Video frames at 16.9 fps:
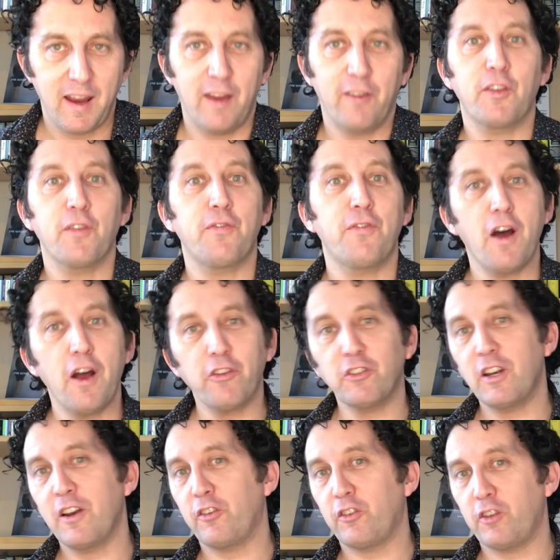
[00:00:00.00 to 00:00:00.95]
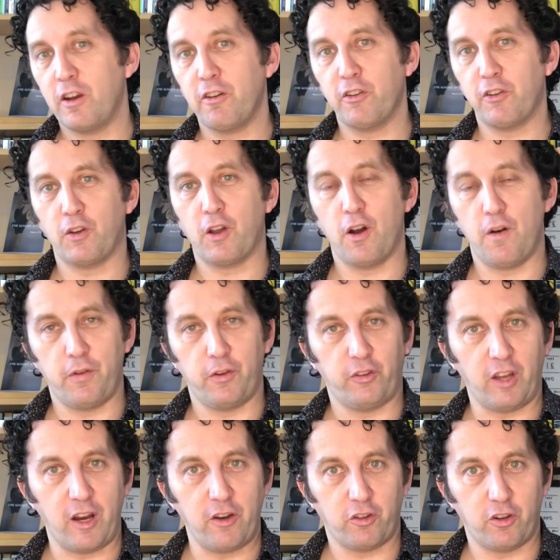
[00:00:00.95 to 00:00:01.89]
It's the first in a series of
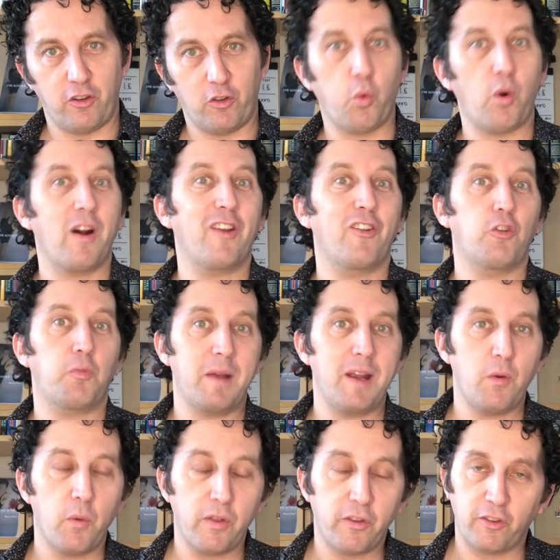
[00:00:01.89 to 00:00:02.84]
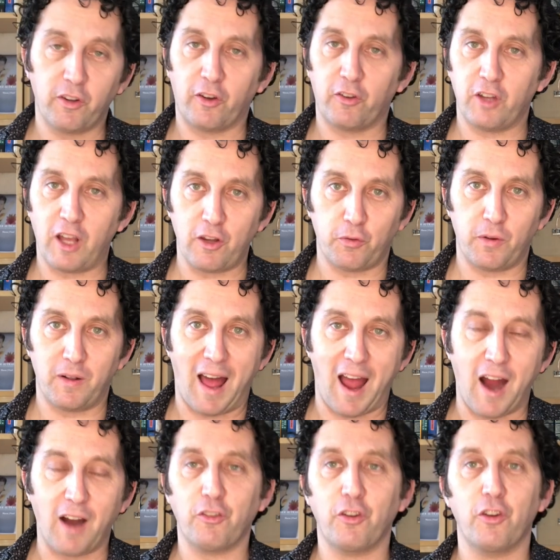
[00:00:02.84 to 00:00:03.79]
conversations where I speak with successful
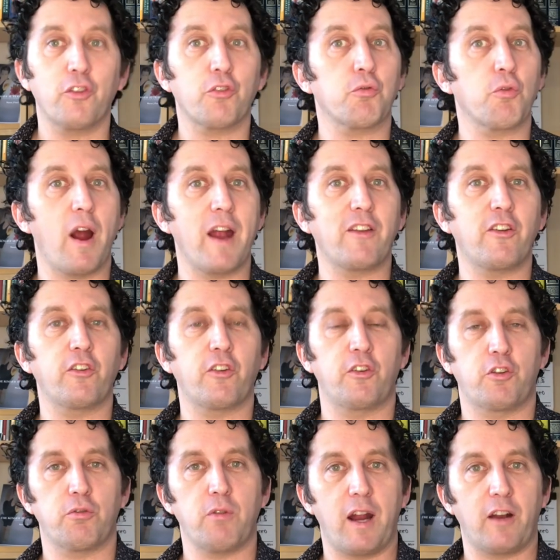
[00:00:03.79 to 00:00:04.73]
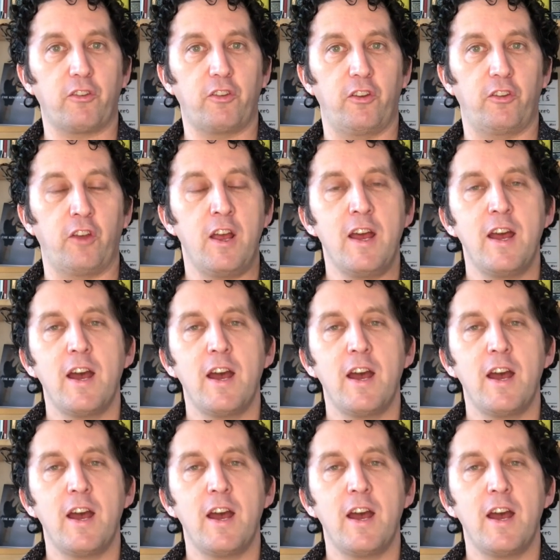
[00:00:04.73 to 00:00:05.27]
actors, writers, and directors,